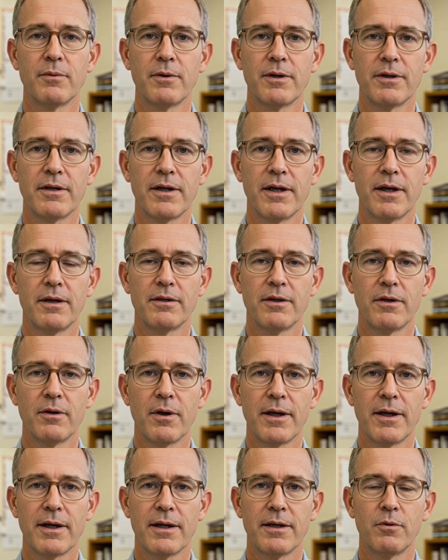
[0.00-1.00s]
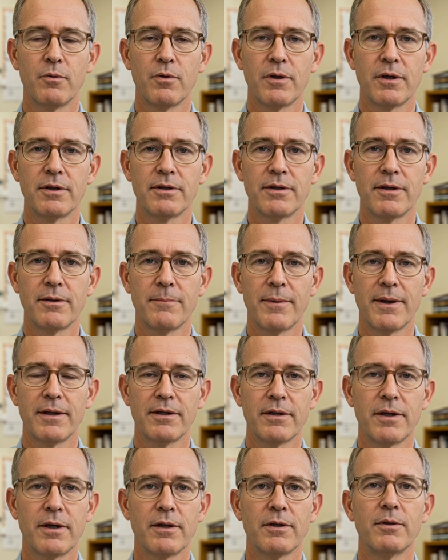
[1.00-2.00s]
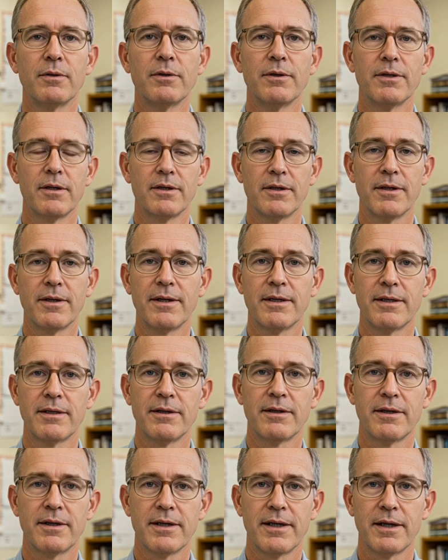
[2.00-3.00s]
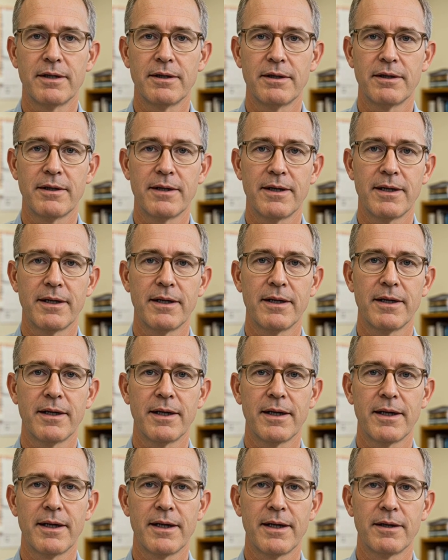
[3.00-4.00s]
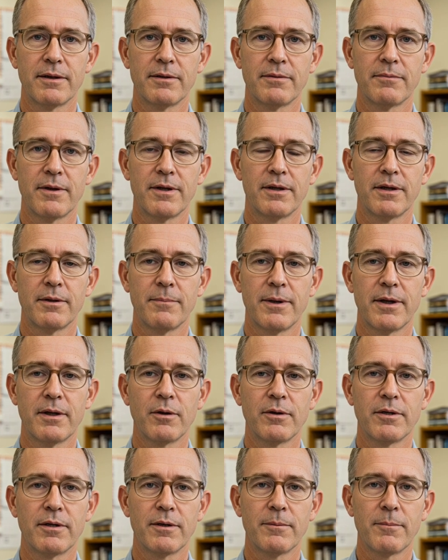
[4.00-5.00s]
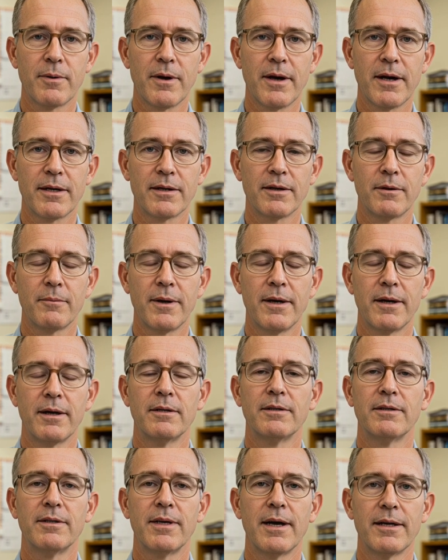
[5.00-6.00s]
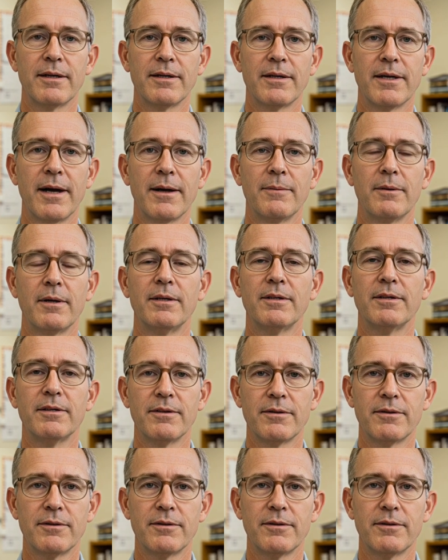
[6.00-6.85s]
is underlying worth based on utility, scarcity, and fundamental supply-demand dynamics.